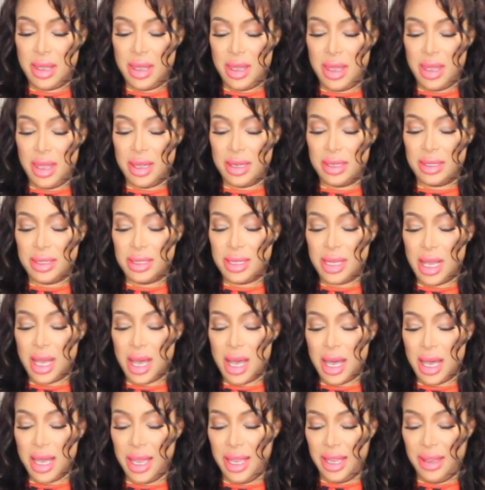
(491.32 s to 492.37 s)
And
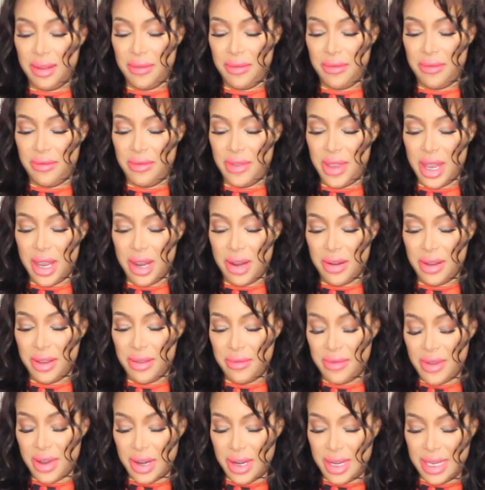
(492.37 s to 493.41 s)
tie it very,
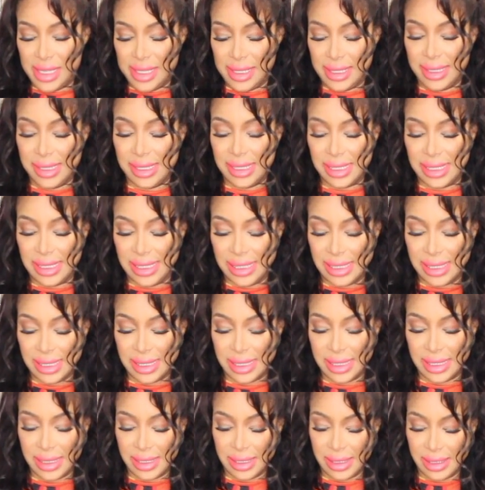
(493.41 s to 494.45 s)
very tight.